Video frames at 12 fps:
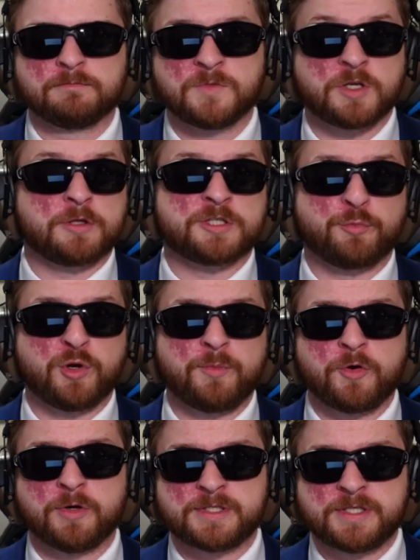So the Supreme
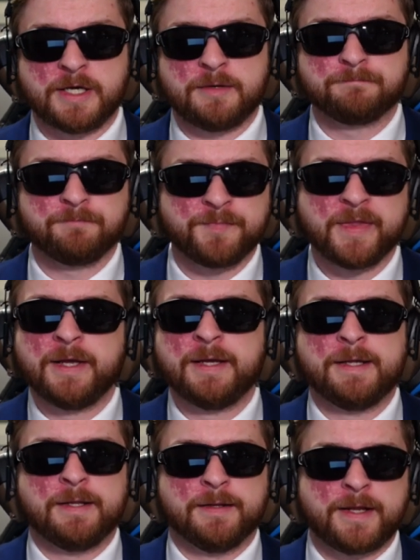Court said,
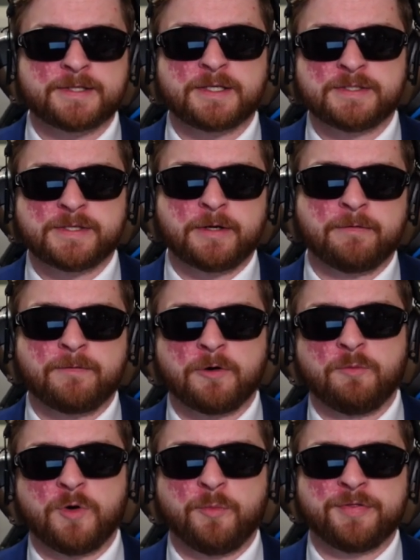let us consider for
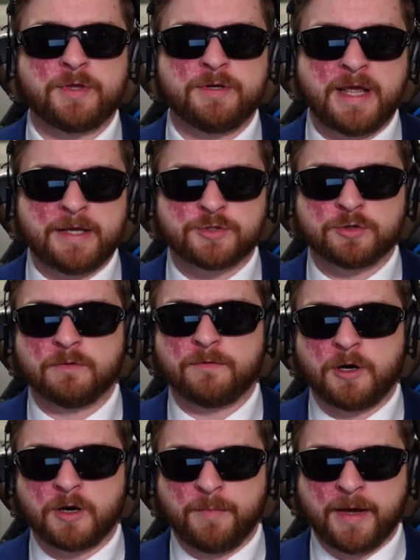a moment the nature of
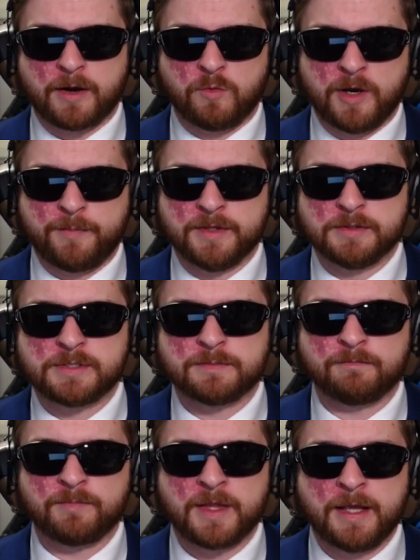automatic weapons.
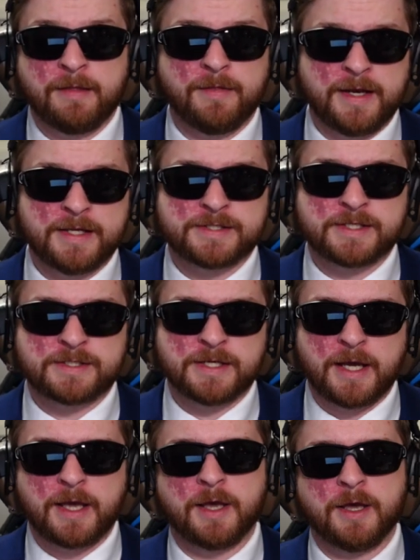That is to
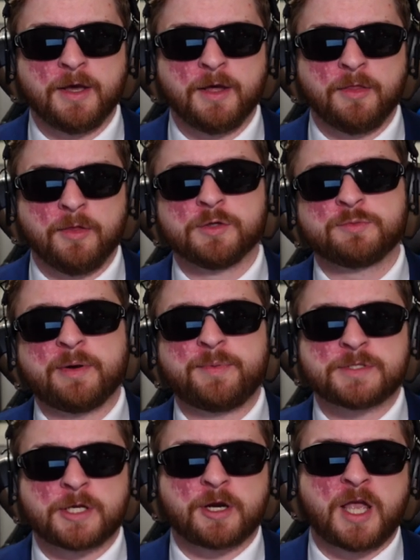say, those
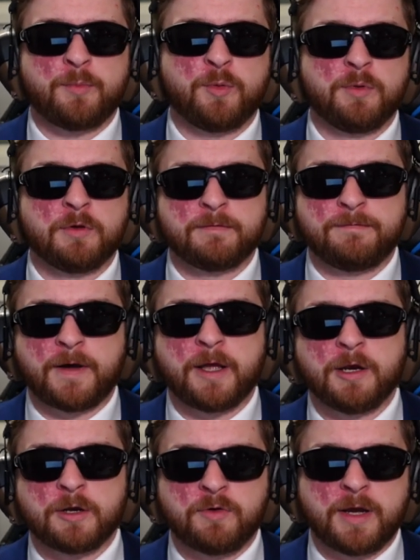weapons that are capable of
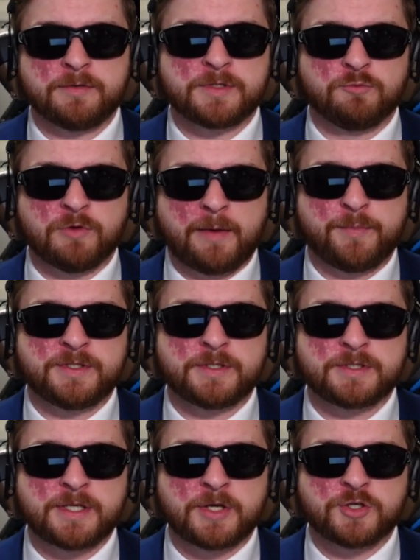firing rounds in rapid
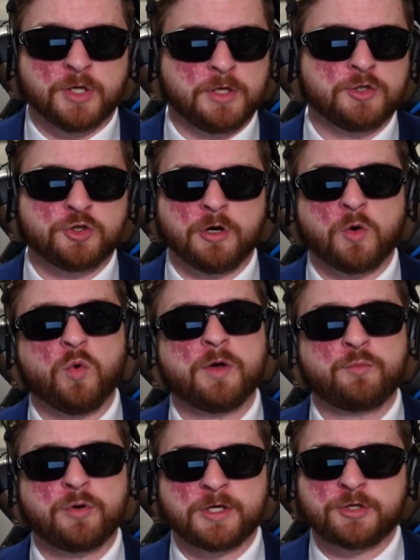succession during
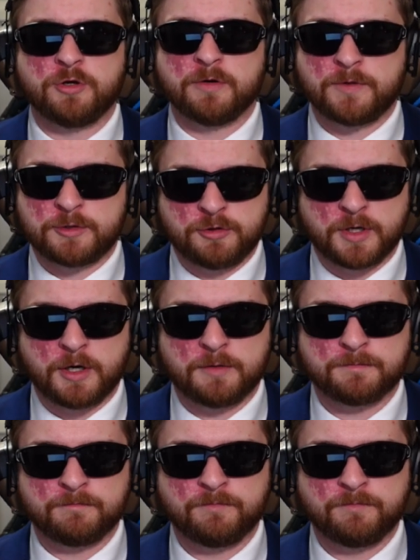one pressure of the trigger.